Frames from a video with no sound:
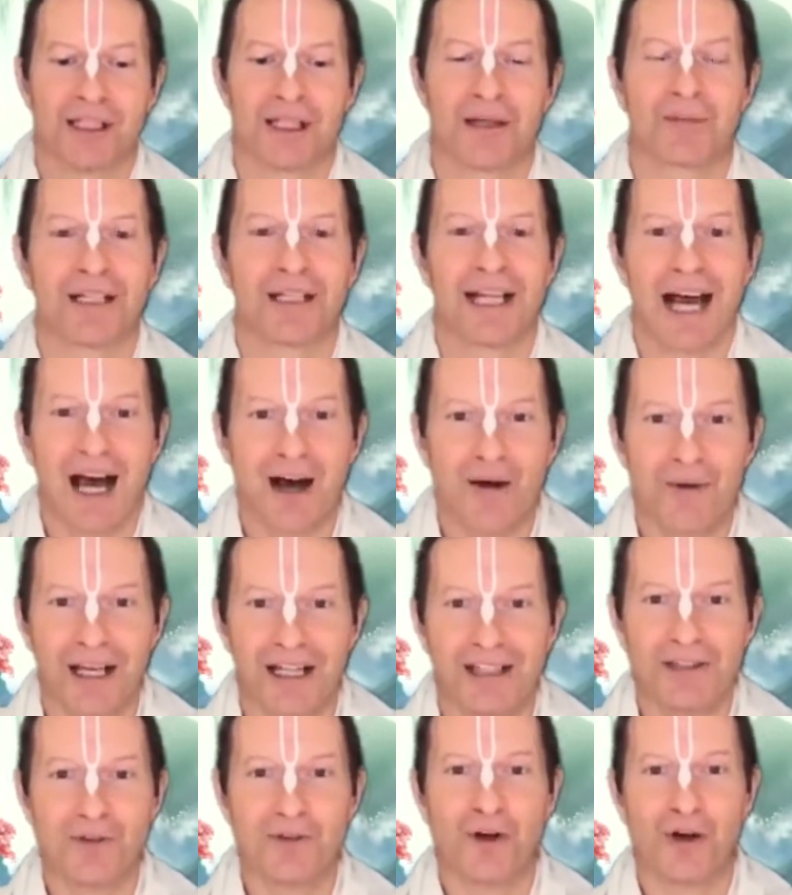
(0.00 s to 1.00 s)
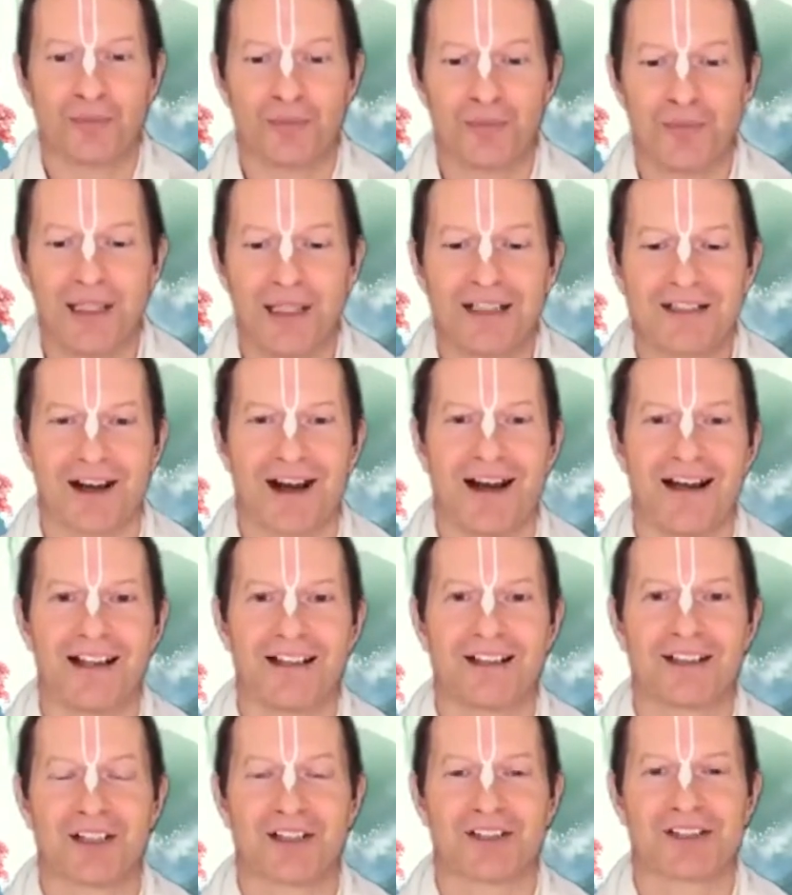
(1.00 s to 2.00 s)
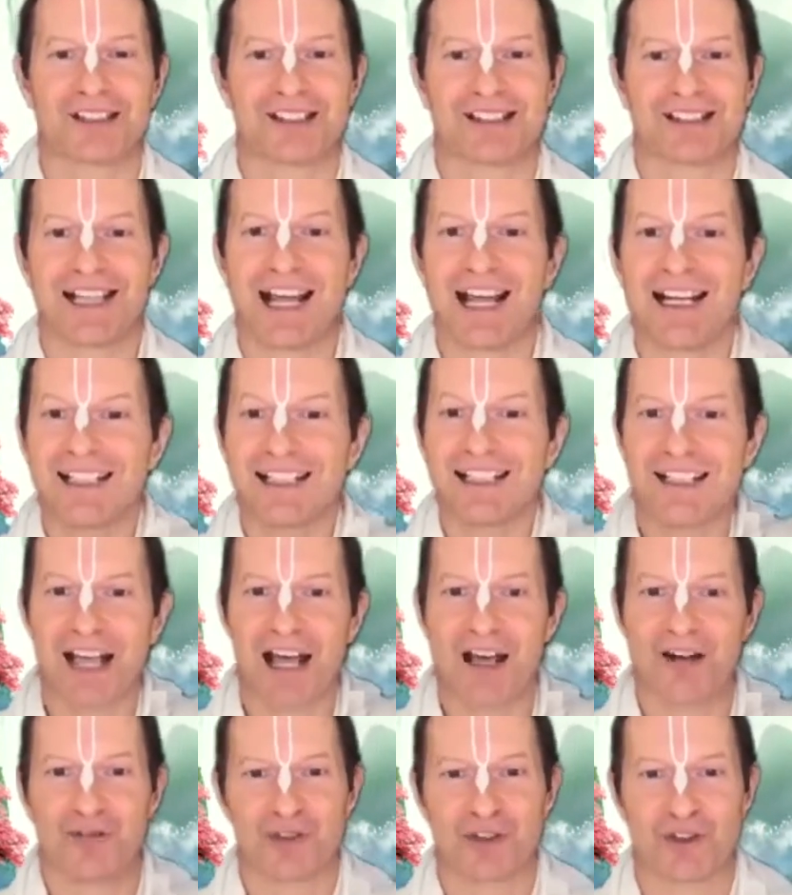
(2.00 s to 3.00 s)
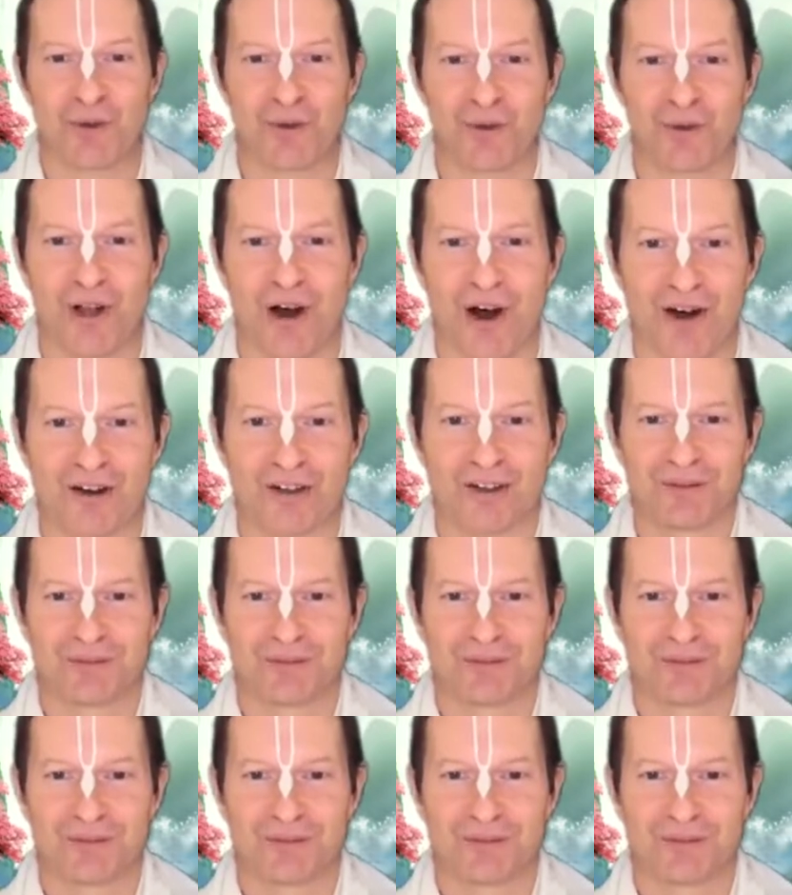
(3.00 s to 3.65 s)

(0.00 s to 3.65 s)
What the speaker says: but how can you not be tired just standing there for so long?